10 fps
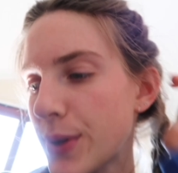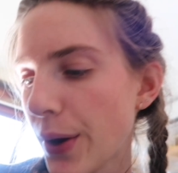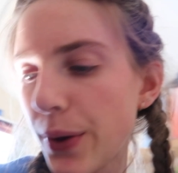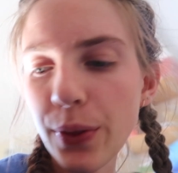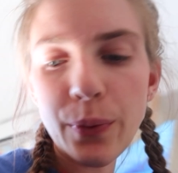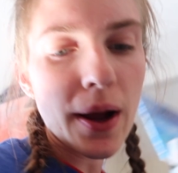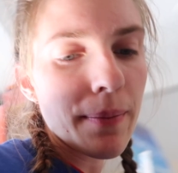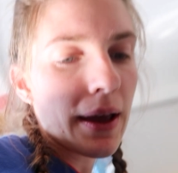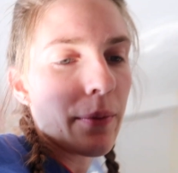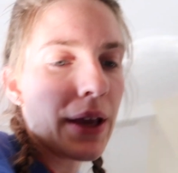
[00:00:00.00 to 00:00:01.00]
So the
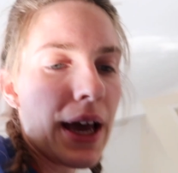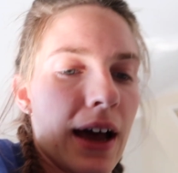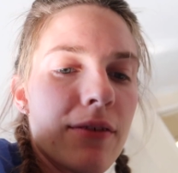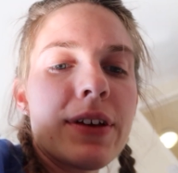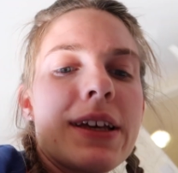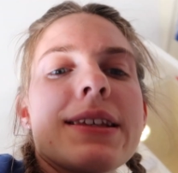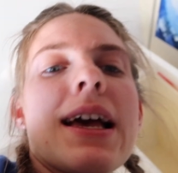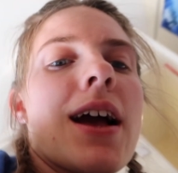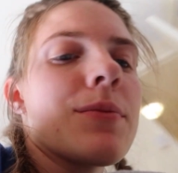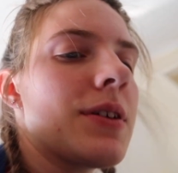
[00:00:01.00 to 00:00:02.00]
white paint we have is
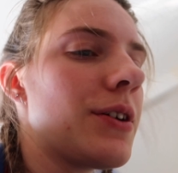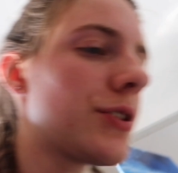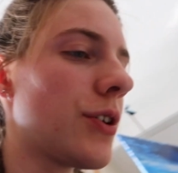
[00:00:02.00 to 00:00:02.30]
absolutely